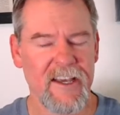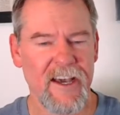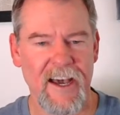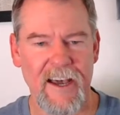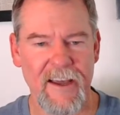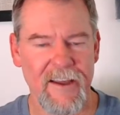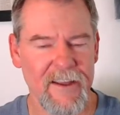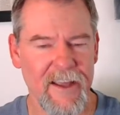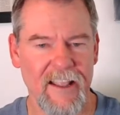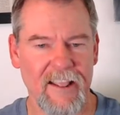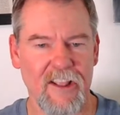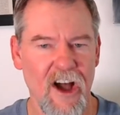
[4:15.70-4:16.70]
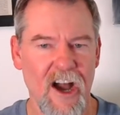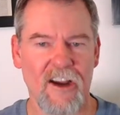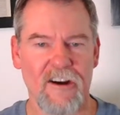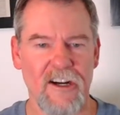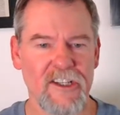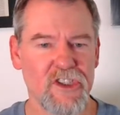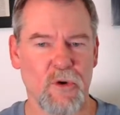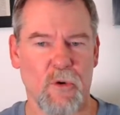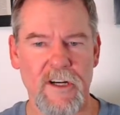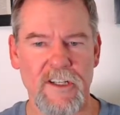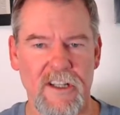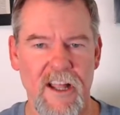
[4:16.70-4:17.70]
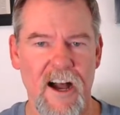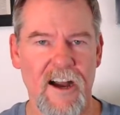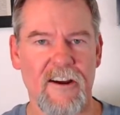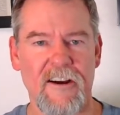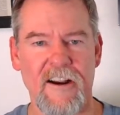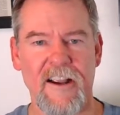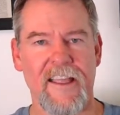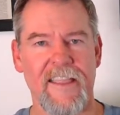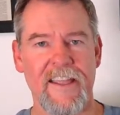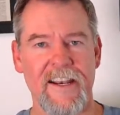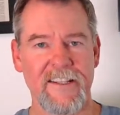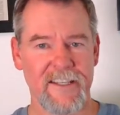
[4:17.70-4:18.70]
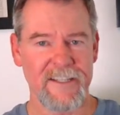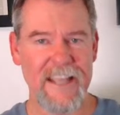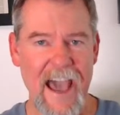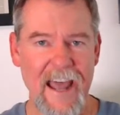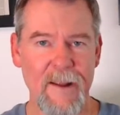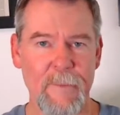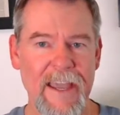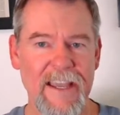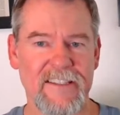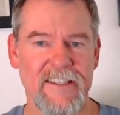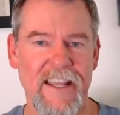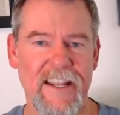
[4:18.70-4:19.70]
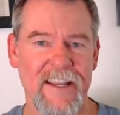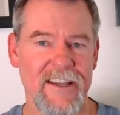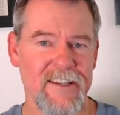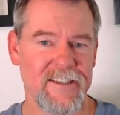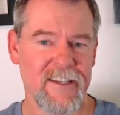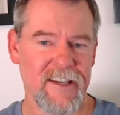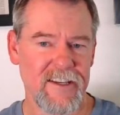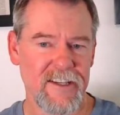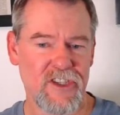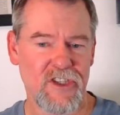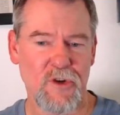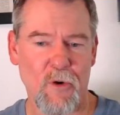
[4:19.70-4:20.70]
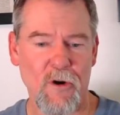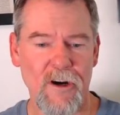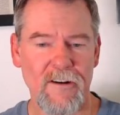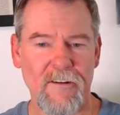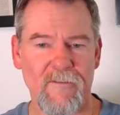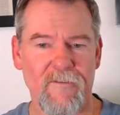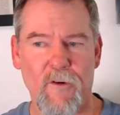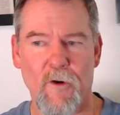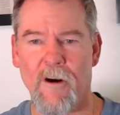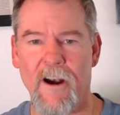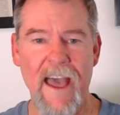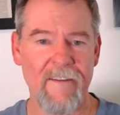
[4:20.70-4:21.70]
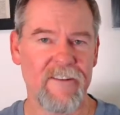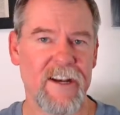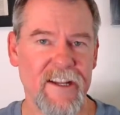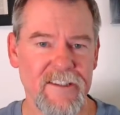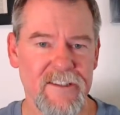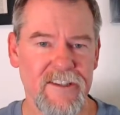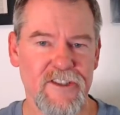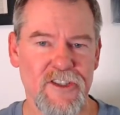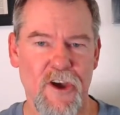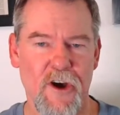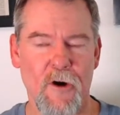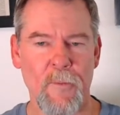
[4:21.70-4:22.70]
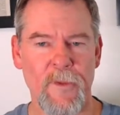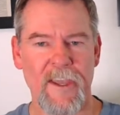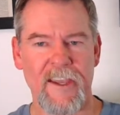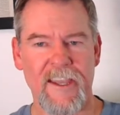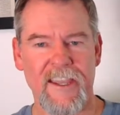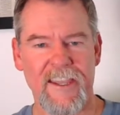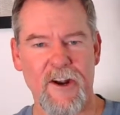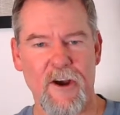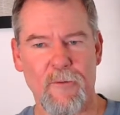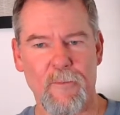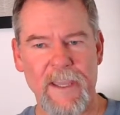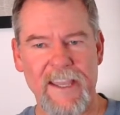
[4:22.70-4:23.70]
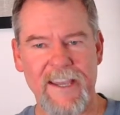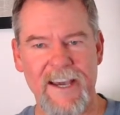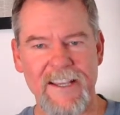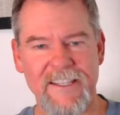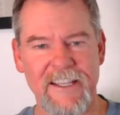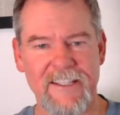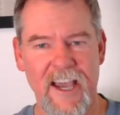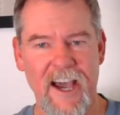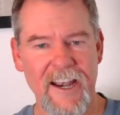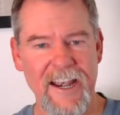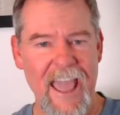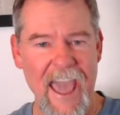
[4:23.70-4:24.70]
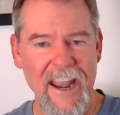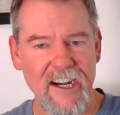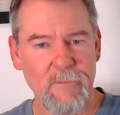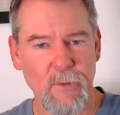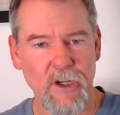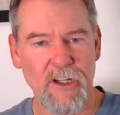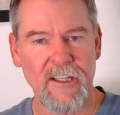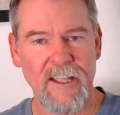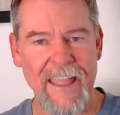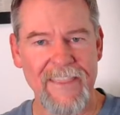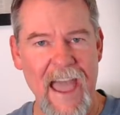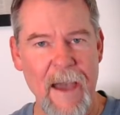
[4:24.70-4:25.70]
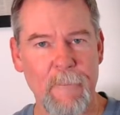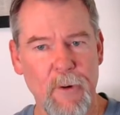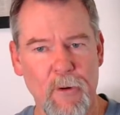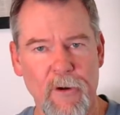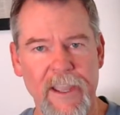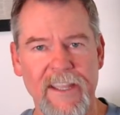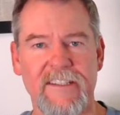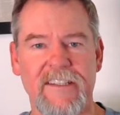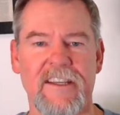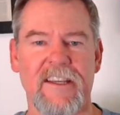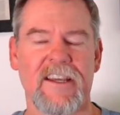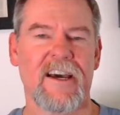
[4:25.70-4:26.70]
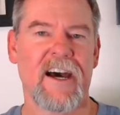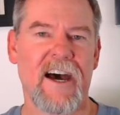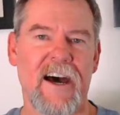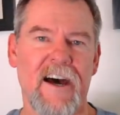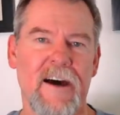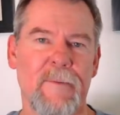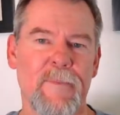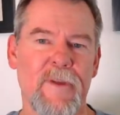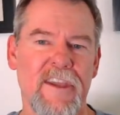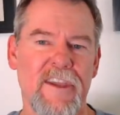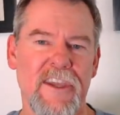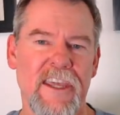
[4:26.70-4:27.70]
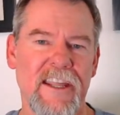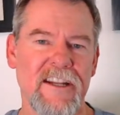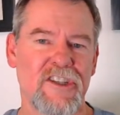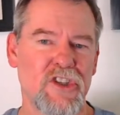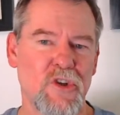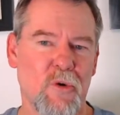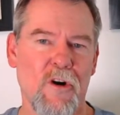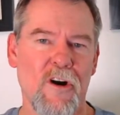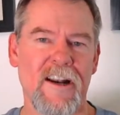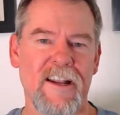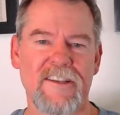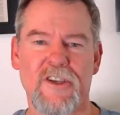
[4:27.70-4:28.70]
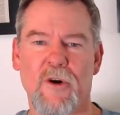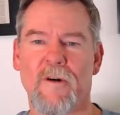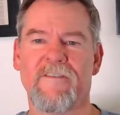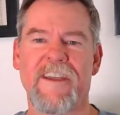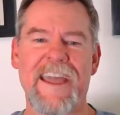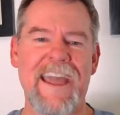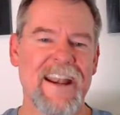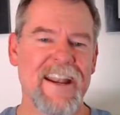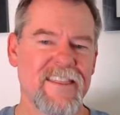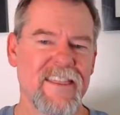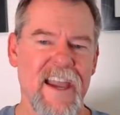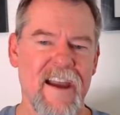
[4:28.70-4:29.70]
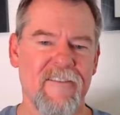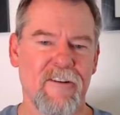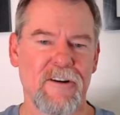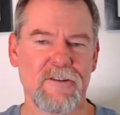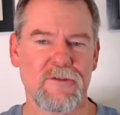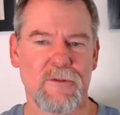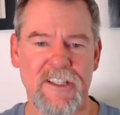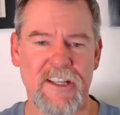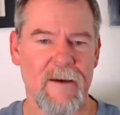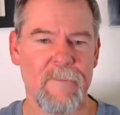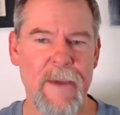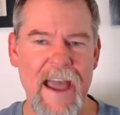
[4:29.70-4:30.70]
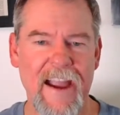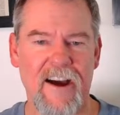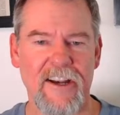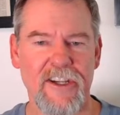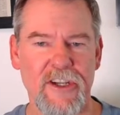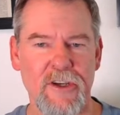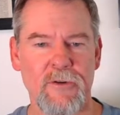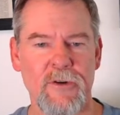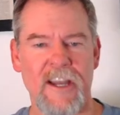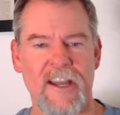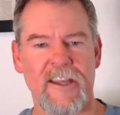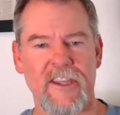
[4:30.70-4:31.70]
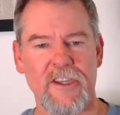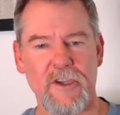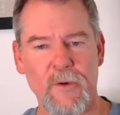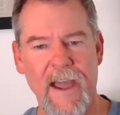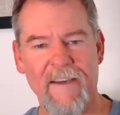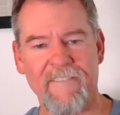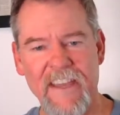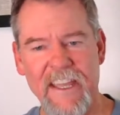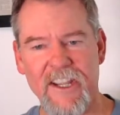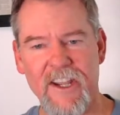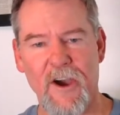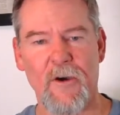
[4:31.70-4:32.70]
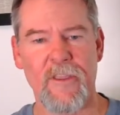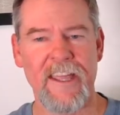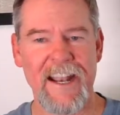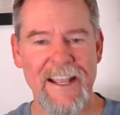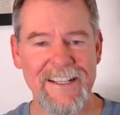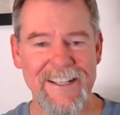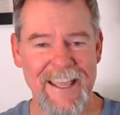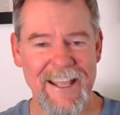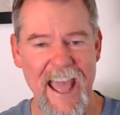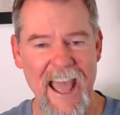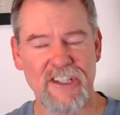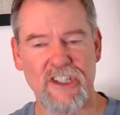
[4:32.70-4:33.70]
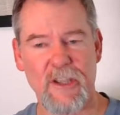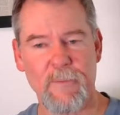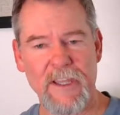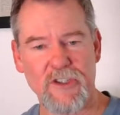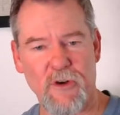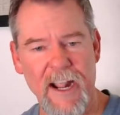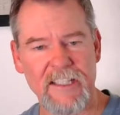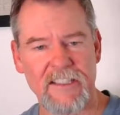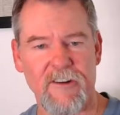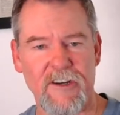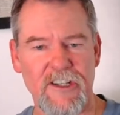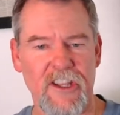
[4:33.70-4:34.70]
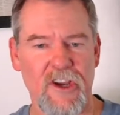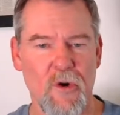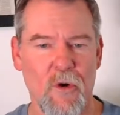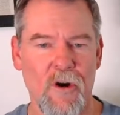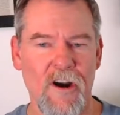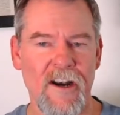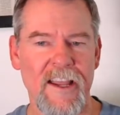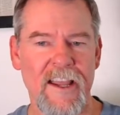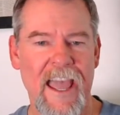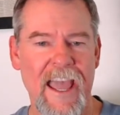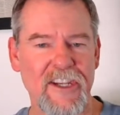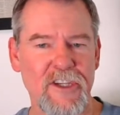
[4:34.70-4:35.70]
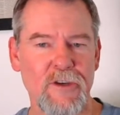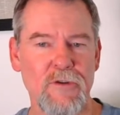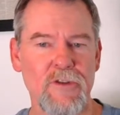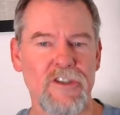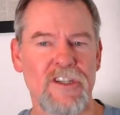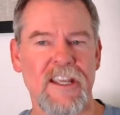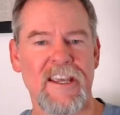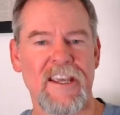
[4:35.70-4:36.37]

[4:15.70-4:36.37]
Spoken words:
a locker, a storage locker that is a database that is stored for evidence. So, because it's uneditable at that point, it is stored. So if anything ever was to come back on you, you have video that it can actually be transferred to the court and used